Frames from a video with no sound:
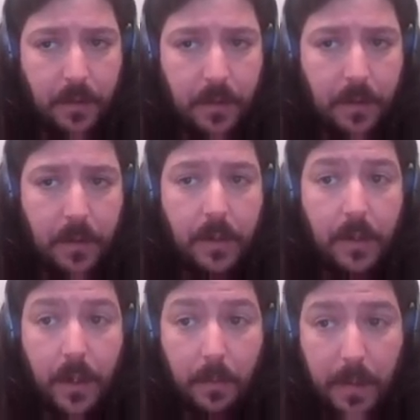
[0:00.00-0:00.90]
Be
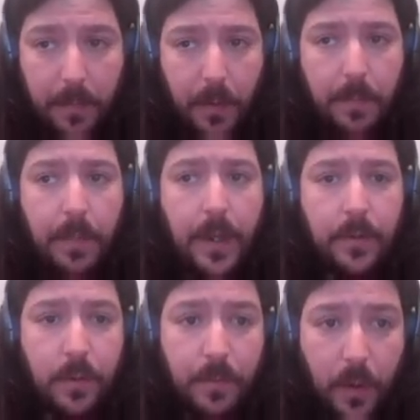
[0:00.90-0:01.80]
prepared to moderate
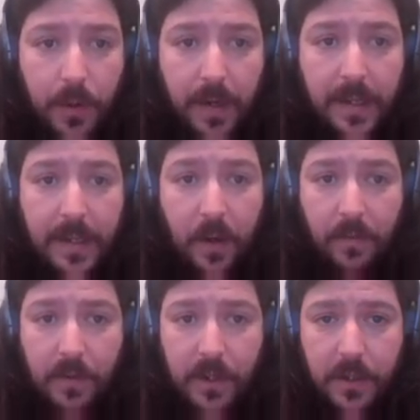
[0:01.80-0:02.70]
the
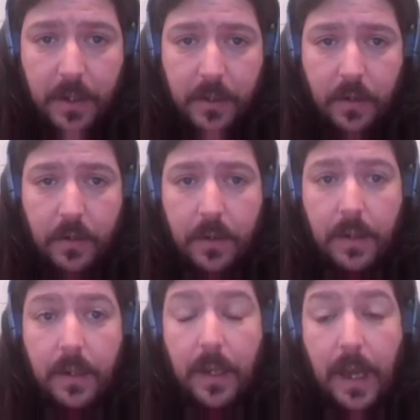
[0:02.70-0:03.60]
conversation
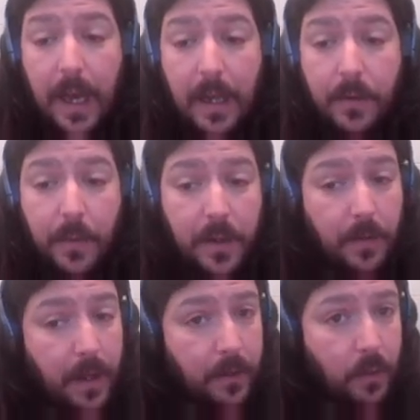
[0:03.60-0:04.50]
and redirect
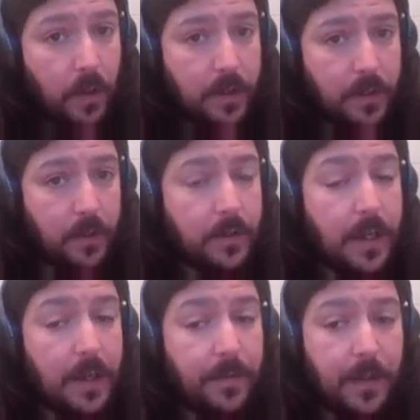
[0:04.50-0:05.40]
questions if
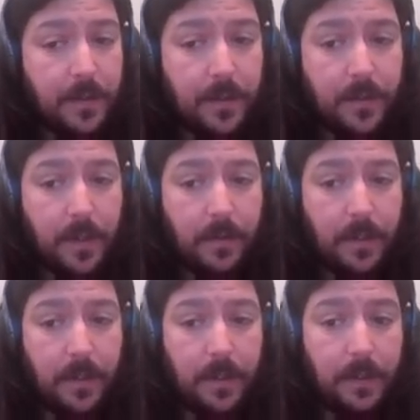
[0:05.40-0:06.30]
necessary.
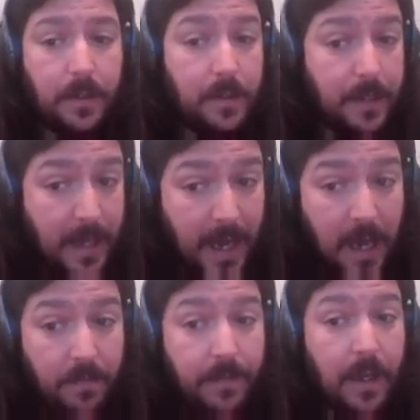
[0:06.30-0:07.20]
Have a
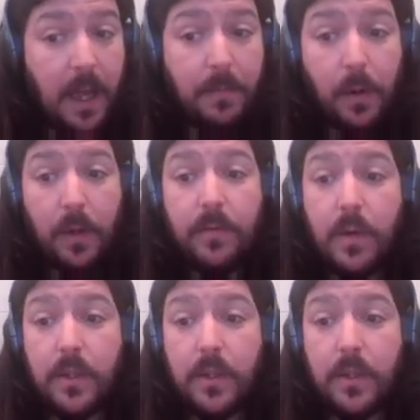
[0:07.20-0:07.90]
couple of questions on your